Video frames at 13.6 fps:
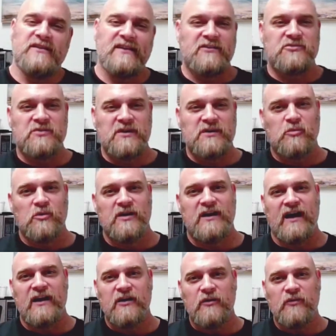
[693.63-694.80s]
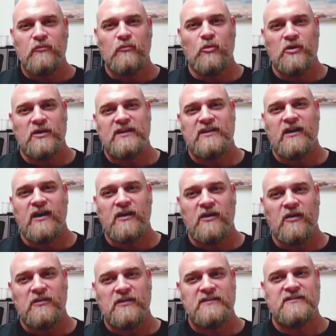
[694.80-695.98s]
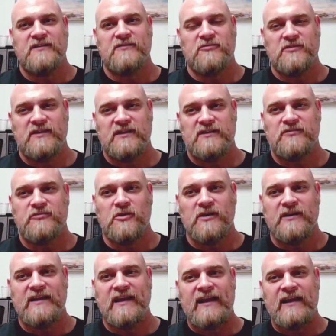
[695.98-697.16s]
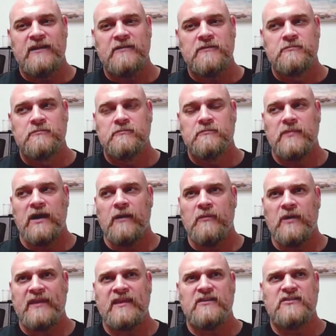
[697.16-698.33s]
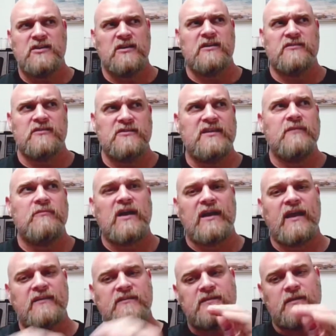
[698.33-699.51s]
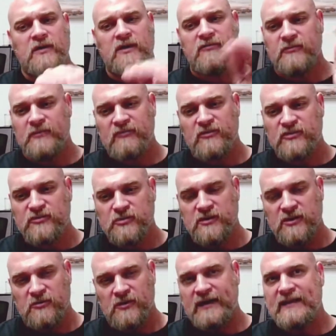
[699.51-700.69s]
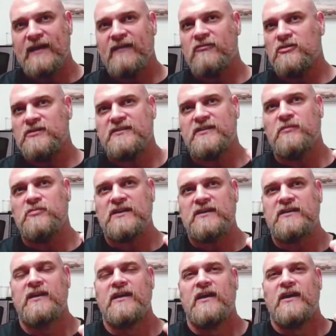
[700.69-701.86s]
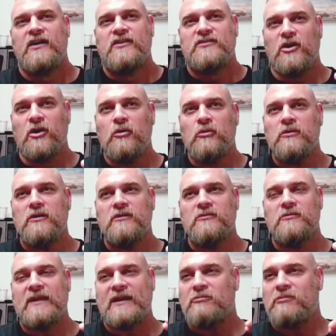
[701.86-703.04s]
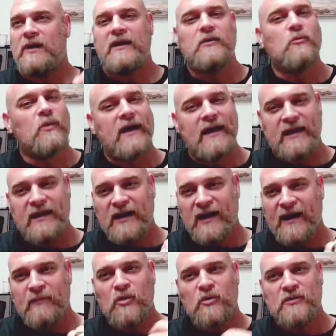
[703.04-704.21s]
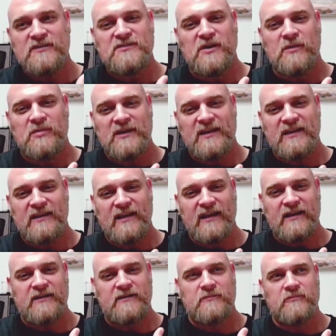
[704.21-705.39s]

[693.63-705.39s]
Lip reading: district, we're kind of working on all these different things for it, and I think it's good because our team kind of has somebody from every sort of grade level and subject. So like right away, I'm always jumping in, like